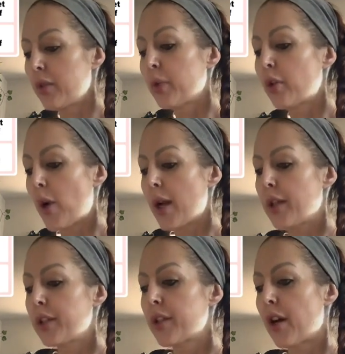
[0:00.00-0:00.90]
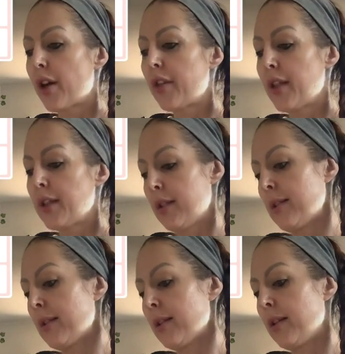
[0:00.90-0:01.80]
requires
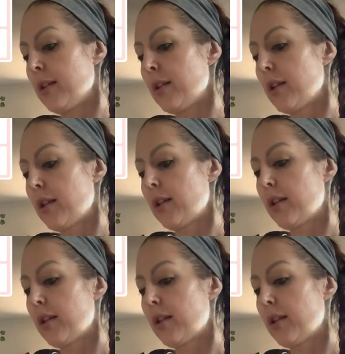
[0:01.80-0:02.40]
authenticity,